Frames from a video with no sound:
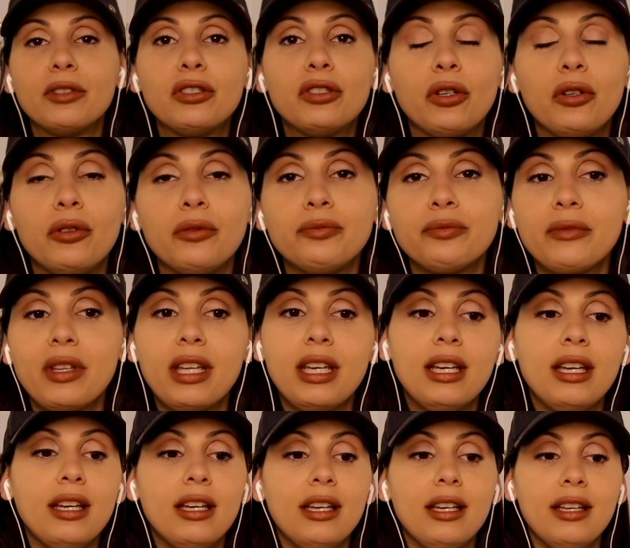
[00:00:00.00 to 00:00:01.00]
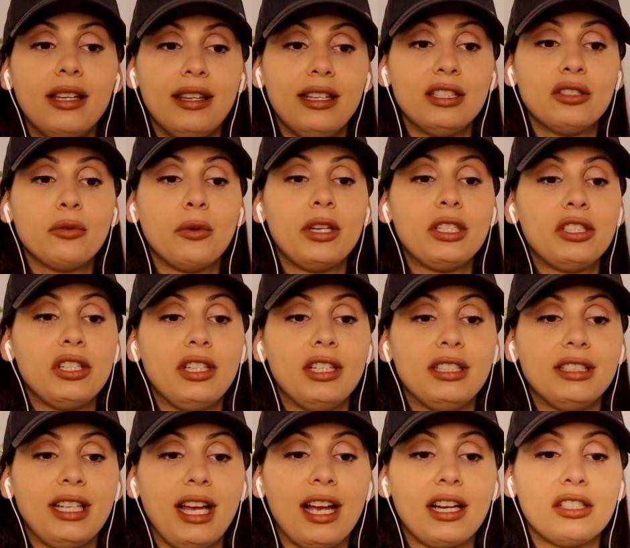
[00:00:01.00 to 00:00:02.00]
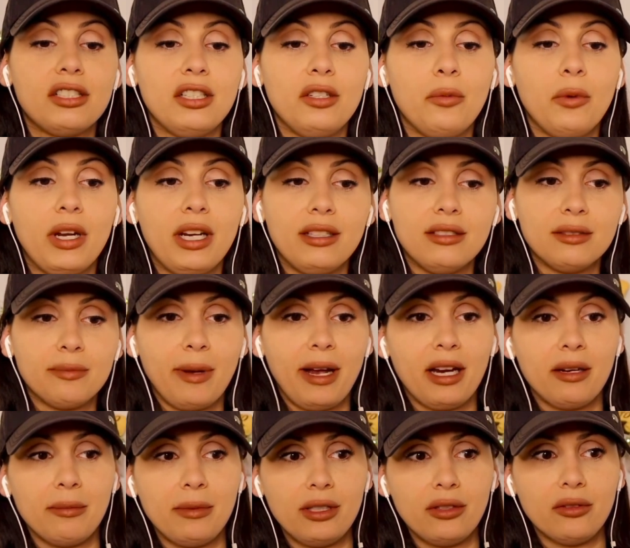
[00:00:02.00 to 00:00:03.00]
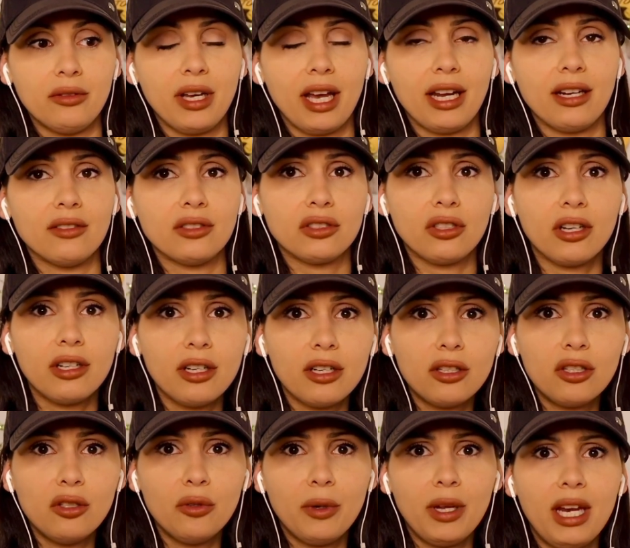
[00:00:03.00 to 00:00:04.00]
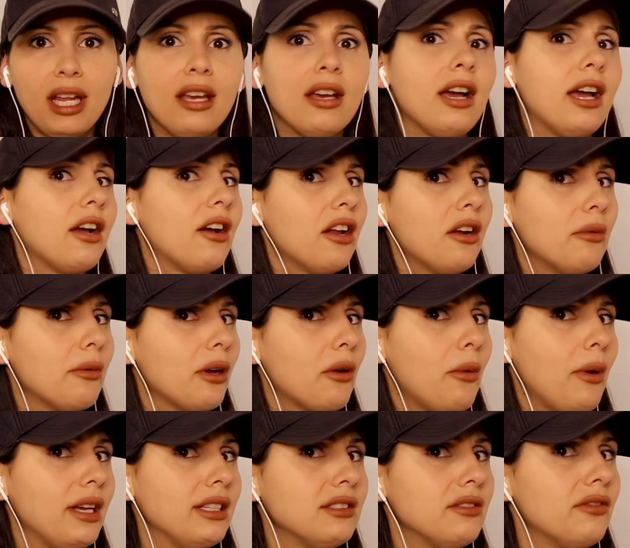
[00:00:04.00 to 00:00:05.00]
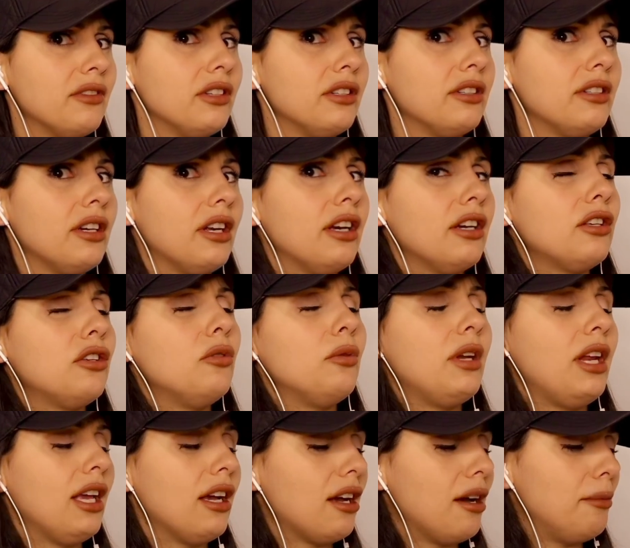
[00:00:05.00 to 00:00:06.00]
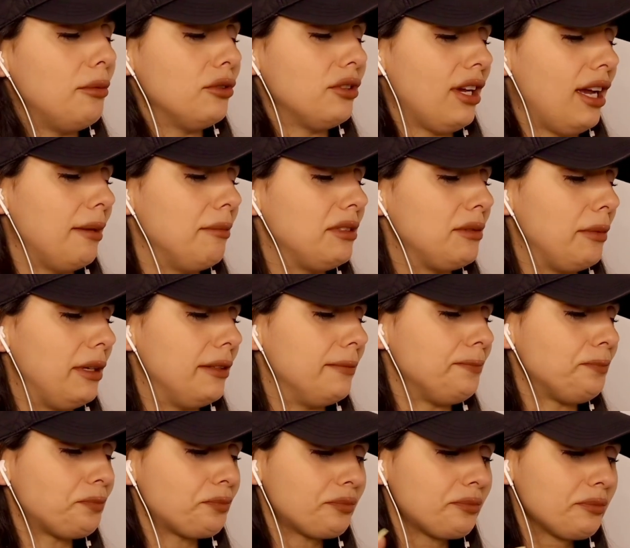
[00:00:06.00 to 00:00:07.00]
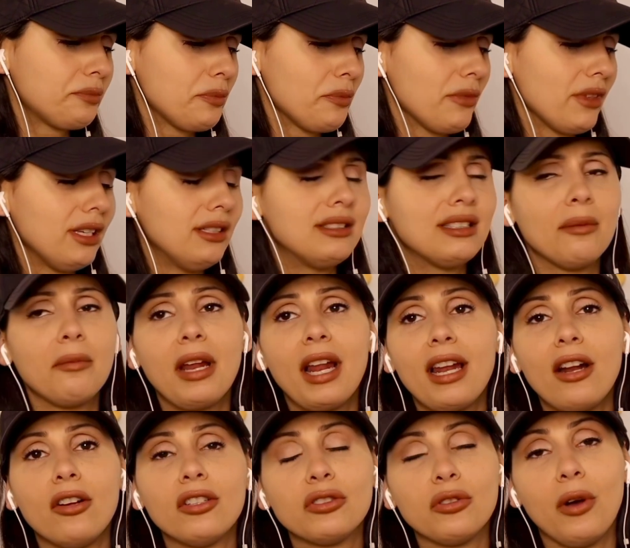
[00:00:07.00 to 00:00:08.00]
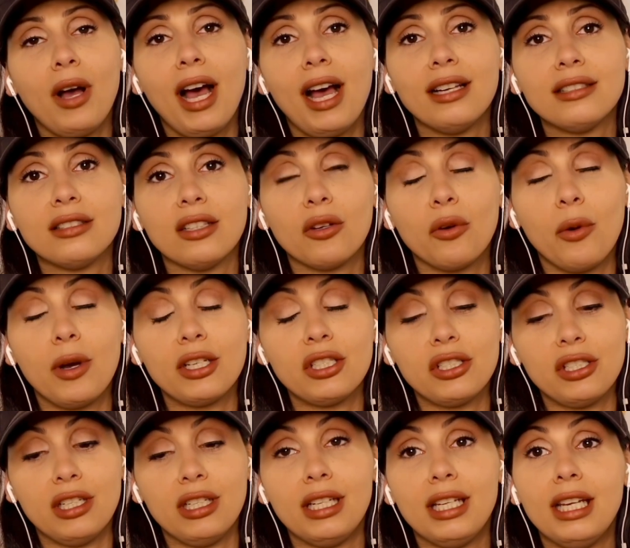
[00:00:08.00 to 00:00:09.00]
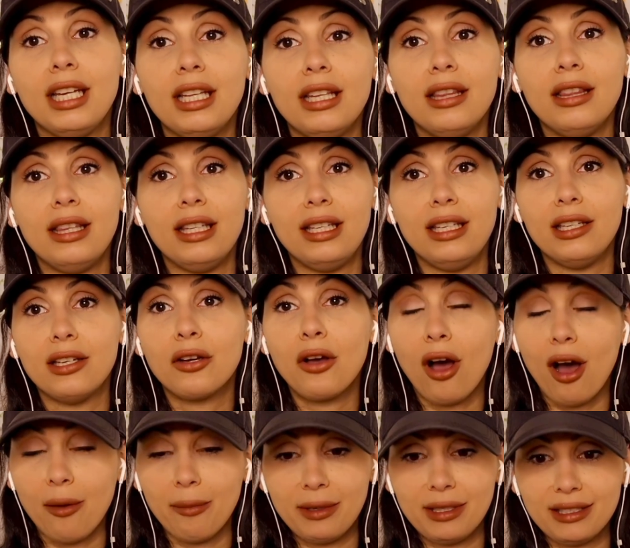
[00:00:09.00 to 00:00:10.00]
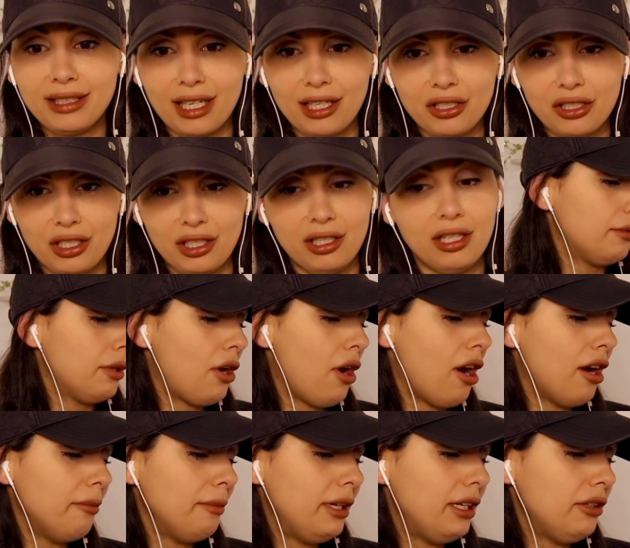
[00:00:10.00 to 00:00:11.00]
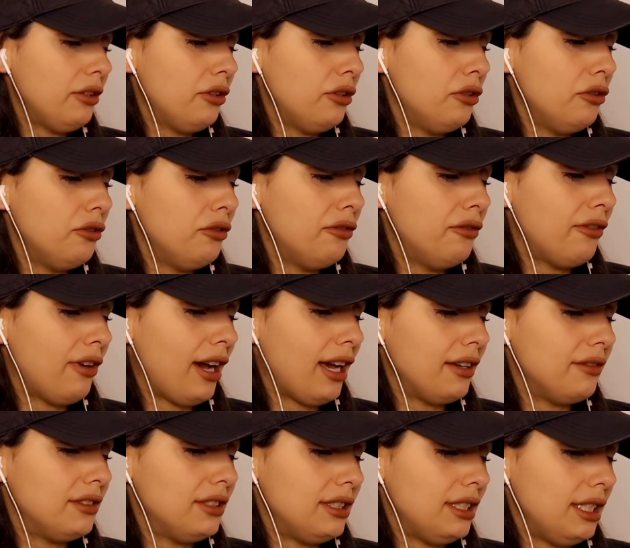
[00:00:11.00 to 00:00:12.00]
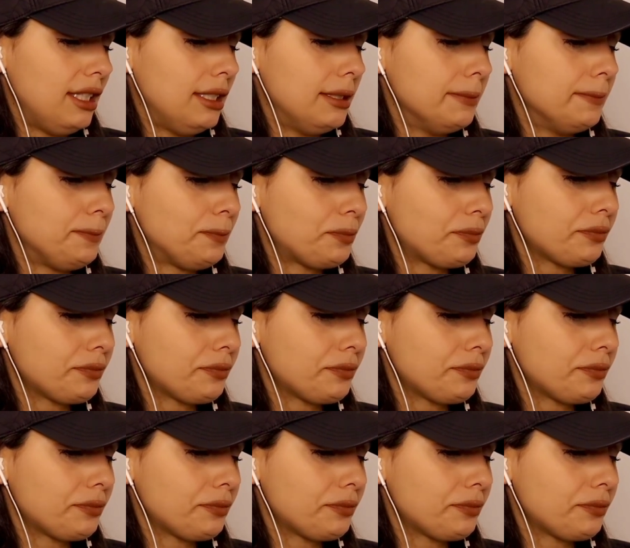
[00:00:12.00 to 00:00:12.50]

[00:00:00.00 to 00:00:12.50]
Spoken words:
so this question is actually what inspired me to kind of start a Q&A. I got a request for a Q&A a couple times, but someone had also asked a question in the comment section. Carmen Q5Z